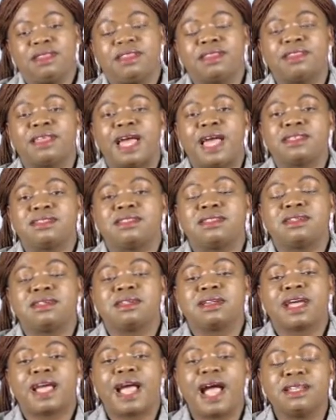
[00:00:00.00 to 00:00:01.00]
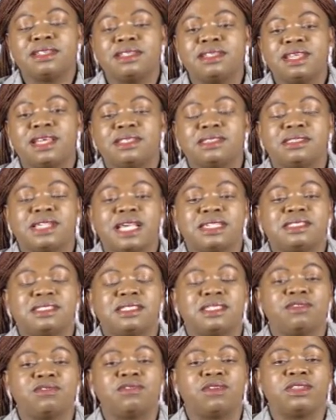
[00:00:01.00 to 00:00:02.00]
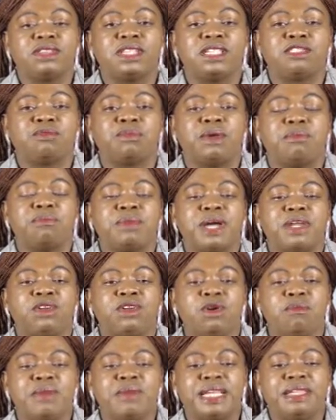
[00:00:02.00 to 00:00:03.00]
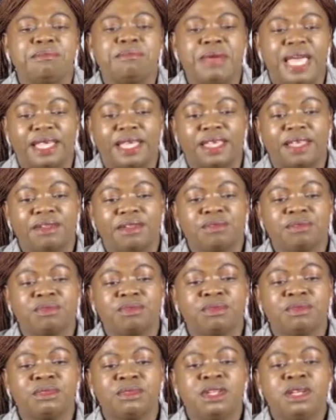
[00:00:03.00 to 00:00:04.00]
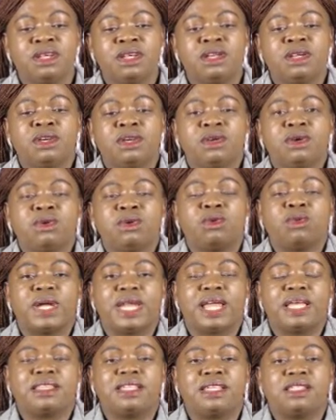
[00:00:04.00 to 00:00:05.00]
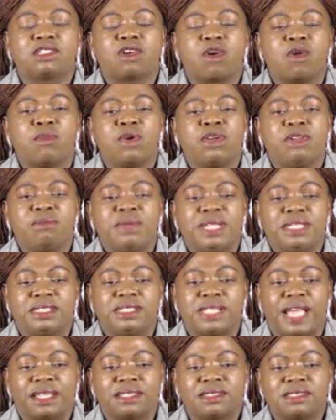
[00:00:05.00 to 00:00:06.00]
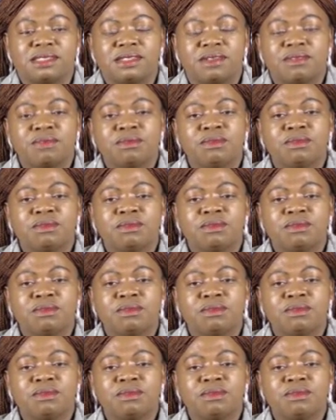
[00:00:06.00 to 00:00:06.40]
that candidates that sit for this paper normally make. What are these common mistakes?